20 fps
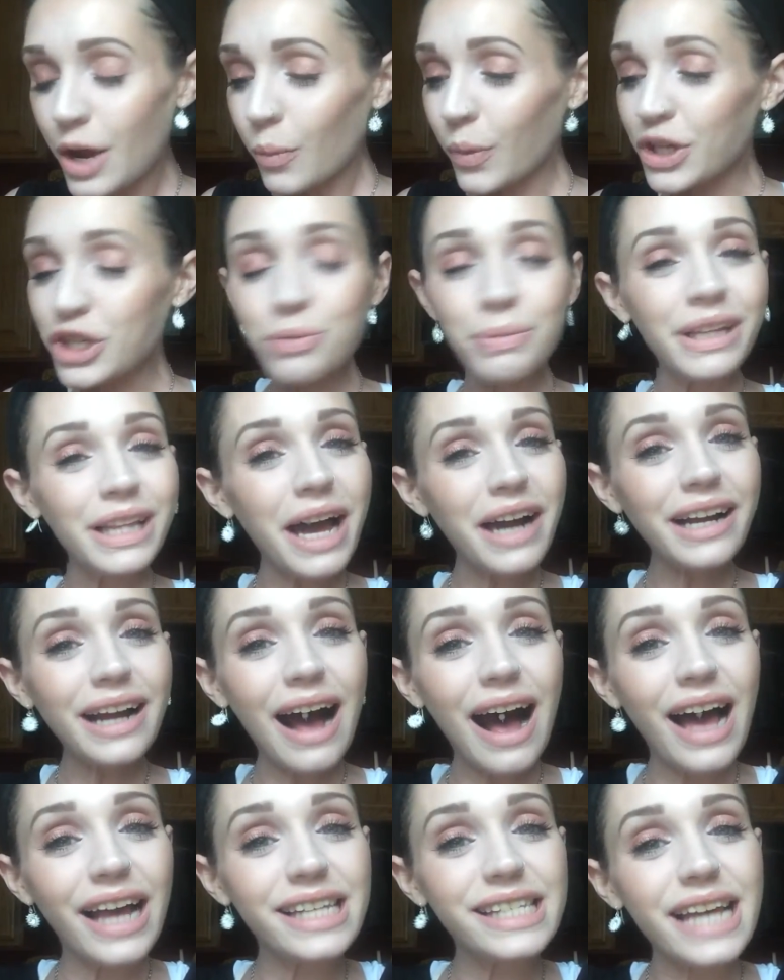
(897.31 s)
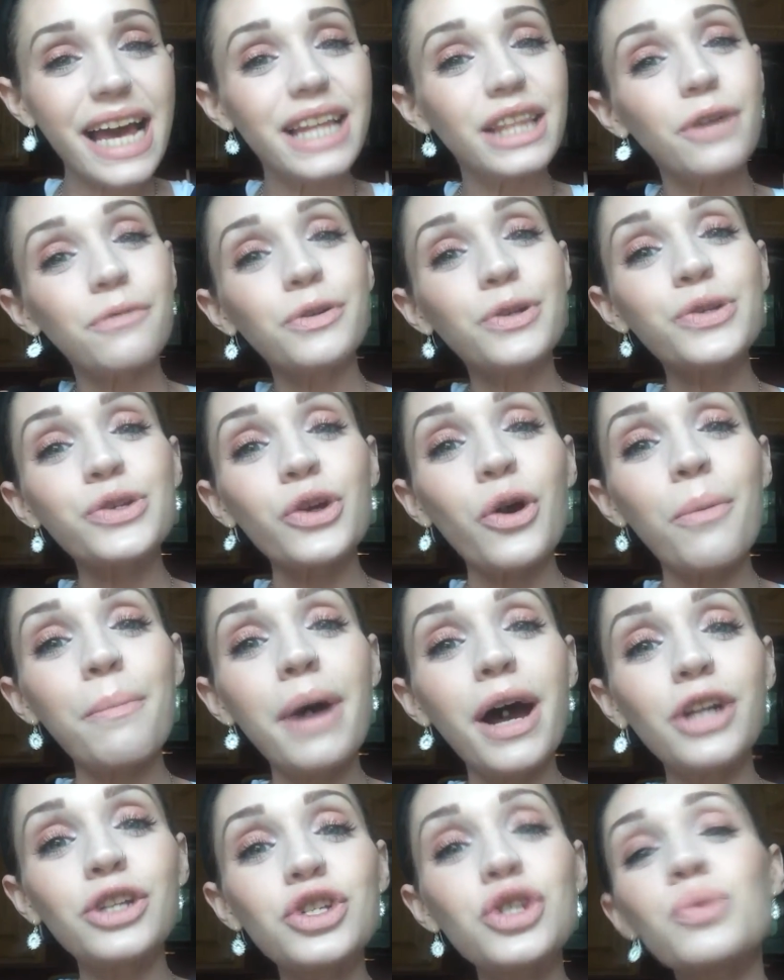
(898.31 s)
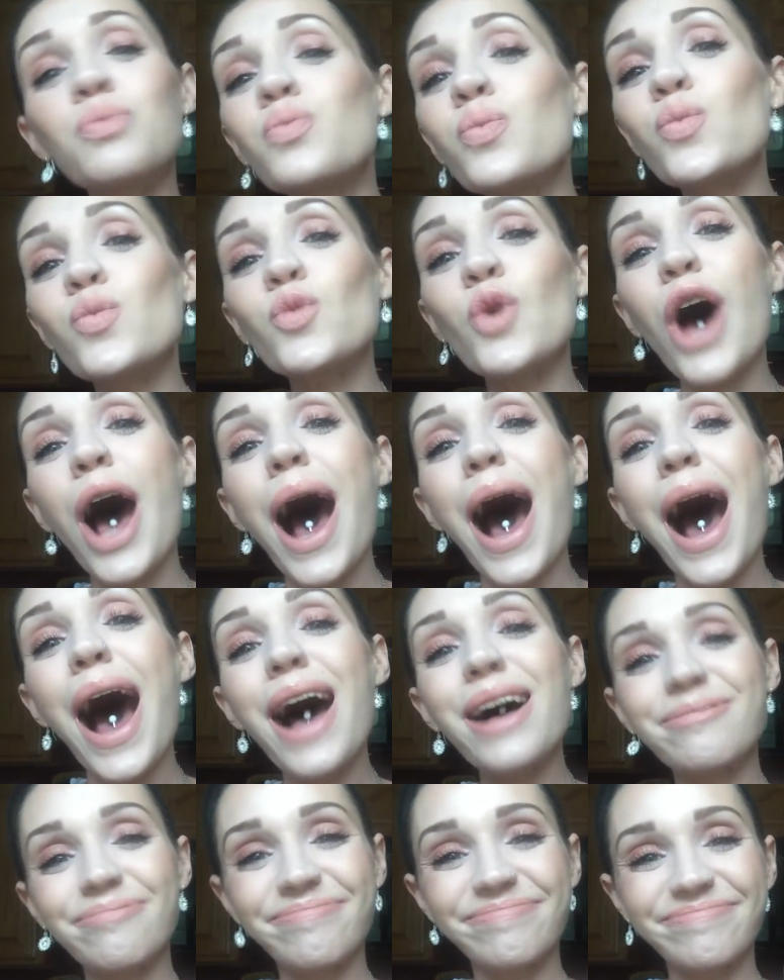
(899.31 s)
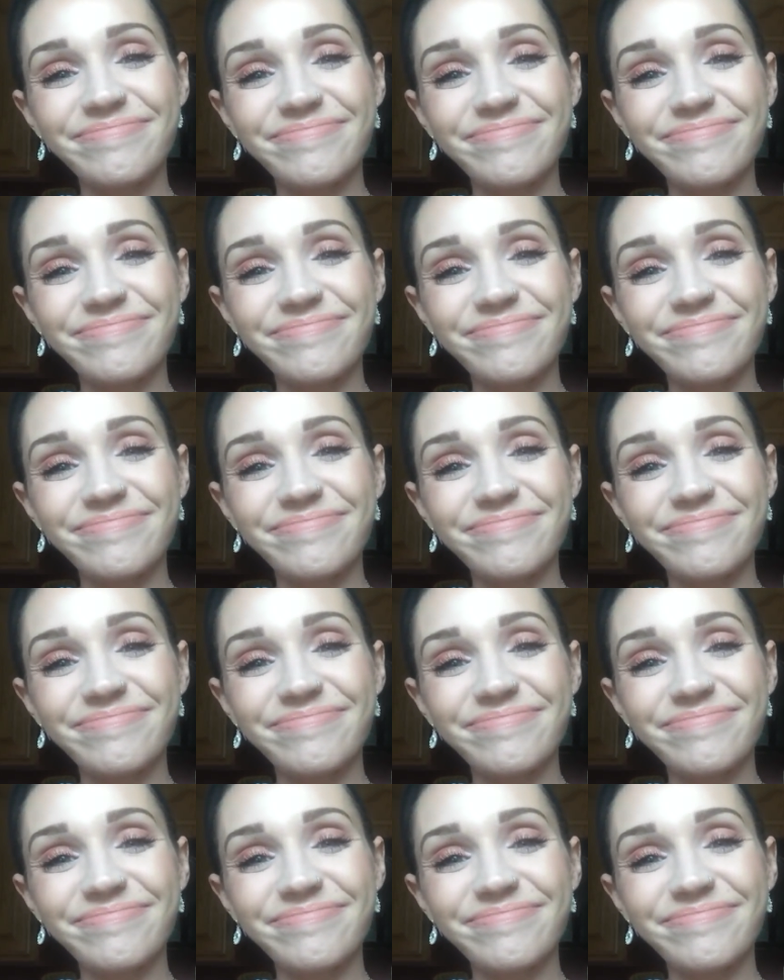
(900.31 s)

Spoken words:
Wish me luck, guys. I love you so much. Mwah.